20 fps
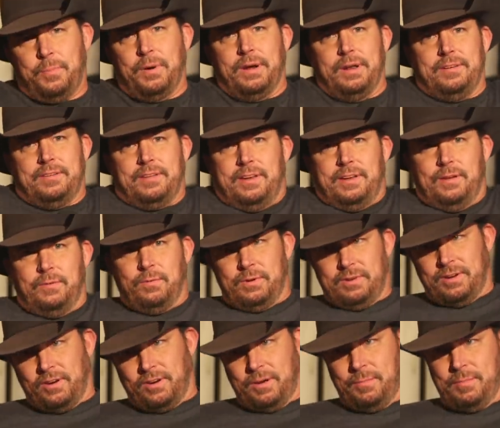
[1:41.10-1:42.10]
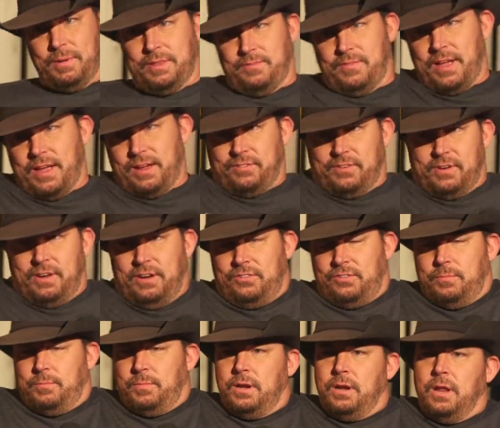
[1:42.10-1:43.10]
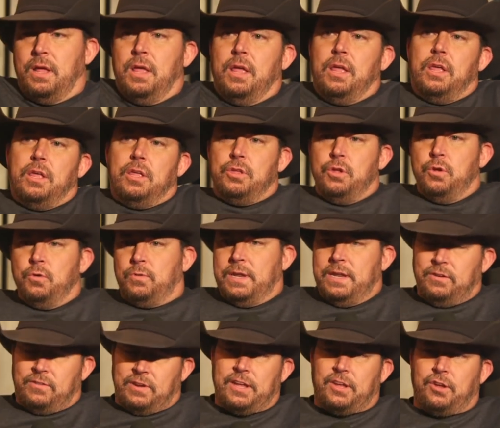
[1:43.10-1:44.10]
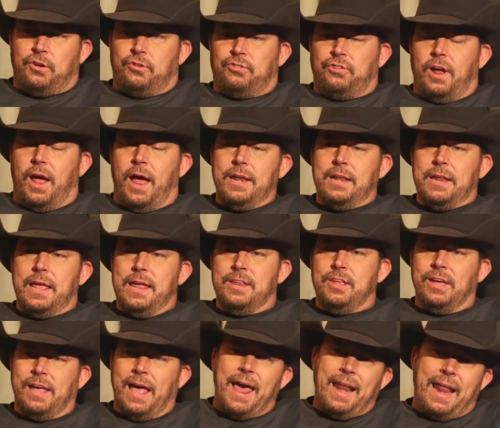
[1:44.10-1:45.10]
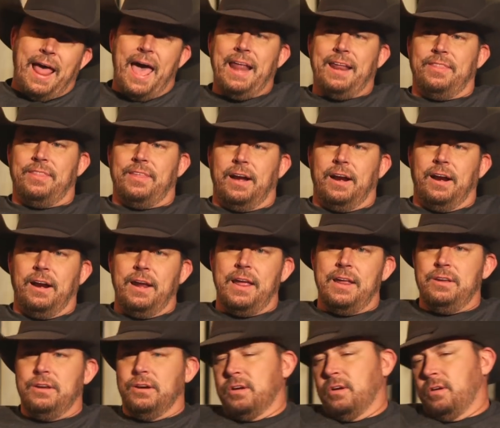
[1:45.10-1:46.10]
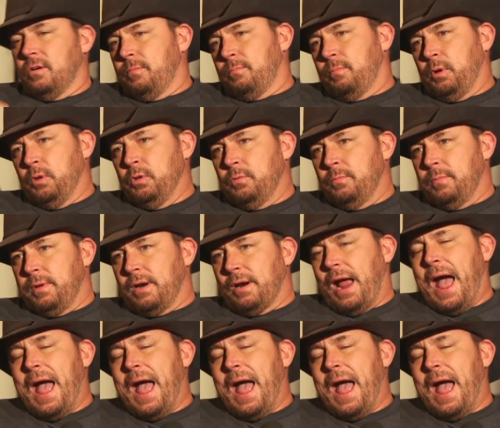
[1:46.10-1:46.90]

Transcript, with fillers: no pun intended when talking about the vaccination, but you did take your shot and you got out of there and you're going to bloom